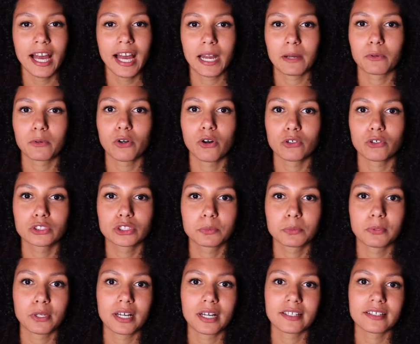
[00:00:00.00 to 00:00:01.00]
I will also
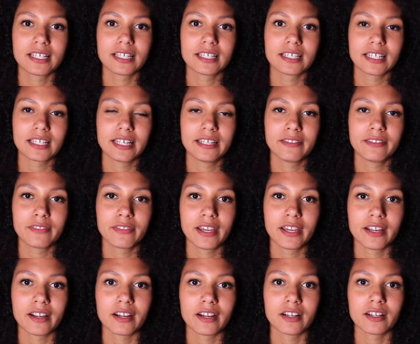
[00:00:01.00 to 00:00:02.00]
put a link in
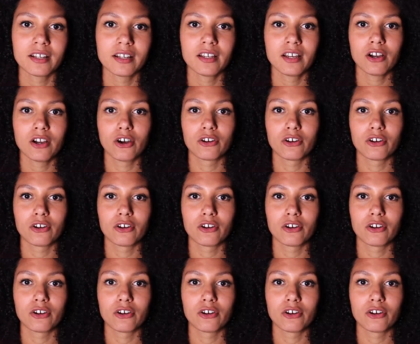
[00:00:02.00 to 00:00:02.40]
there